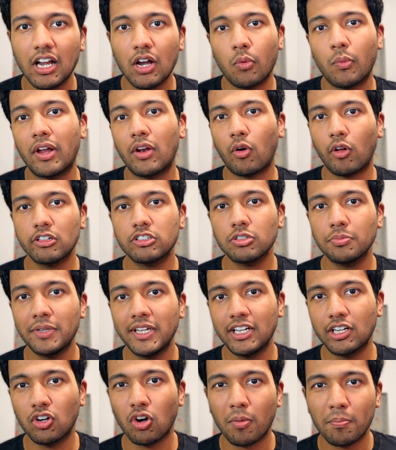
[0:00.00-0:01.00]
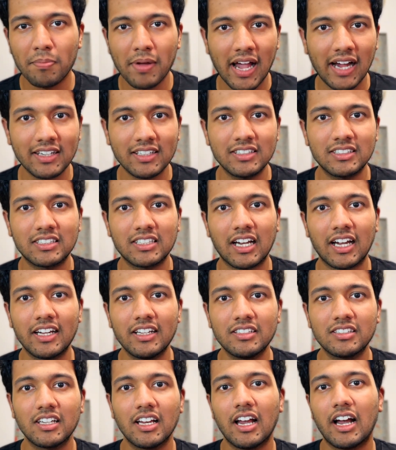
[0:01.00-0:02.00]
while also being compact in
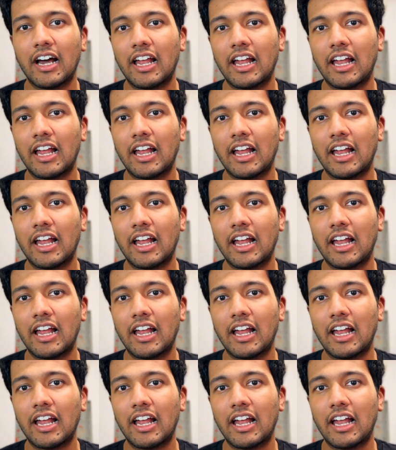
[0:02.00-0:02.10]
size,